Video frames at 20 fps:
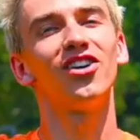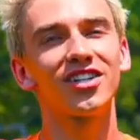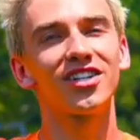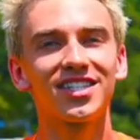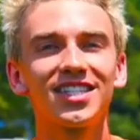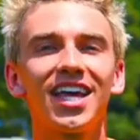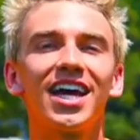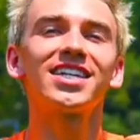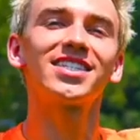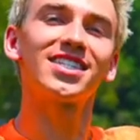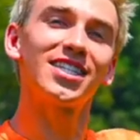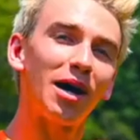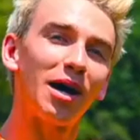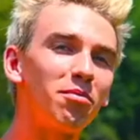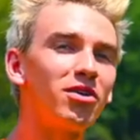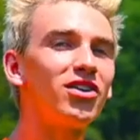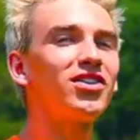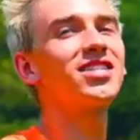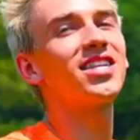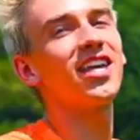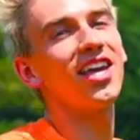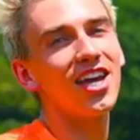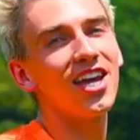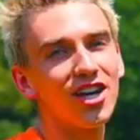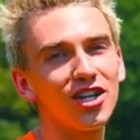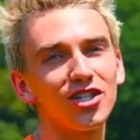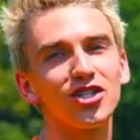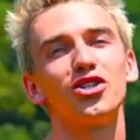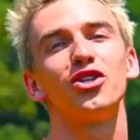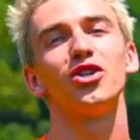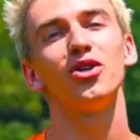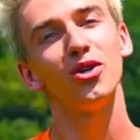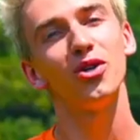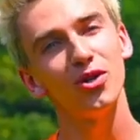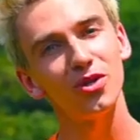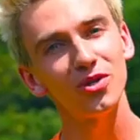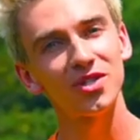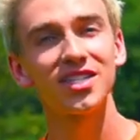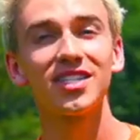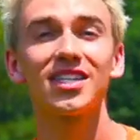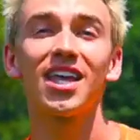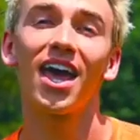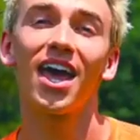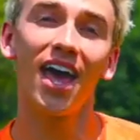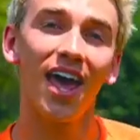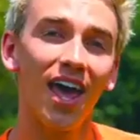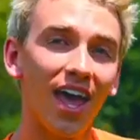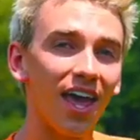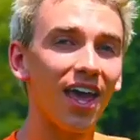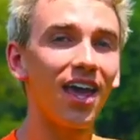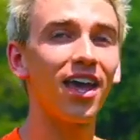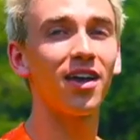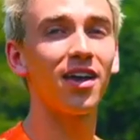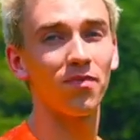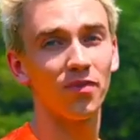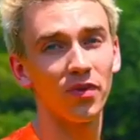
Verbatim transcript: Looks like summer's here to stay.